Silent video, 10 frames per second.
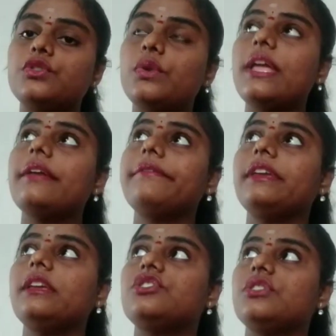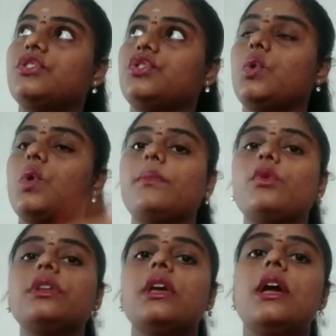Today we just know
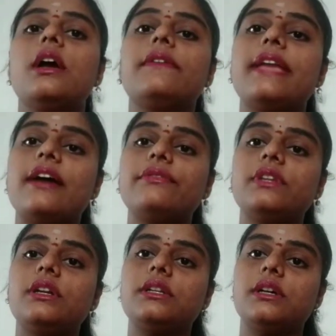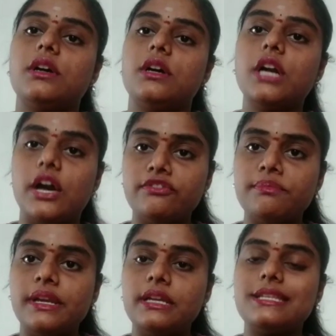about, we have that
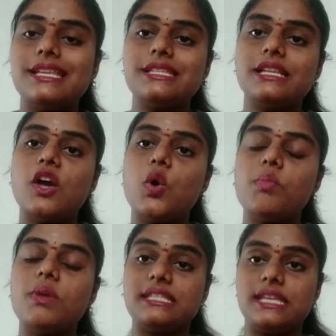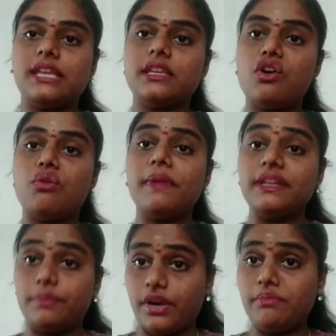government, central government, state
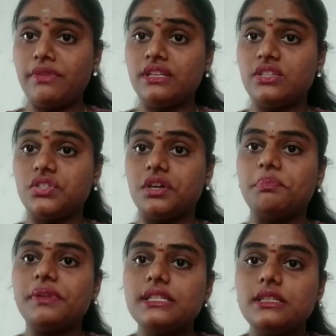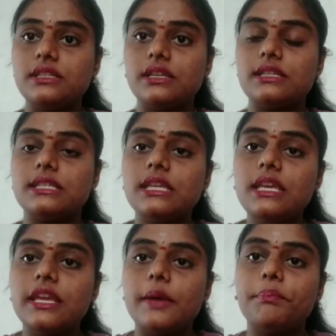government, prime minister, president,
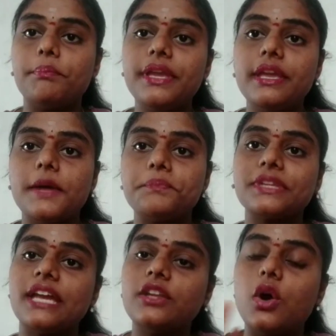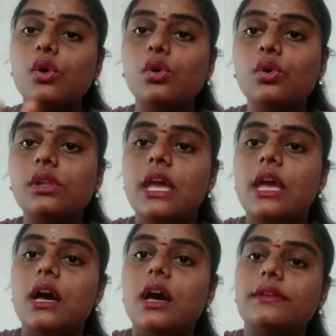CM, PM, and all
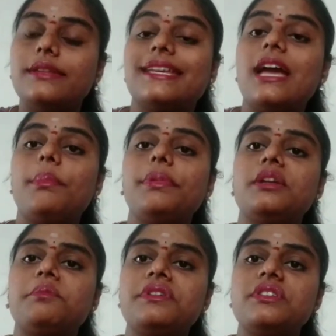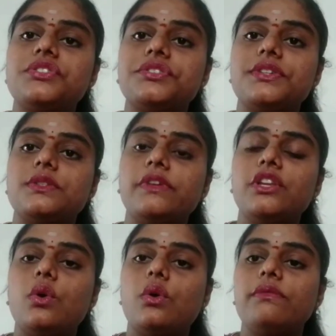the cabinet ministers.
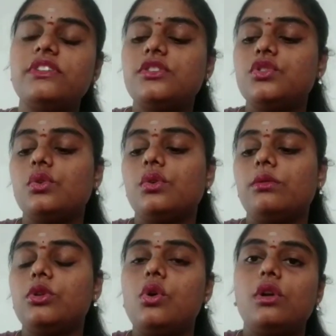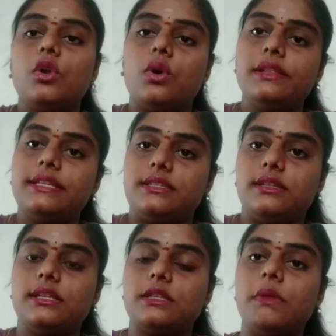We just know all these
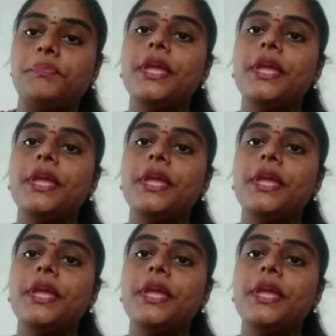things.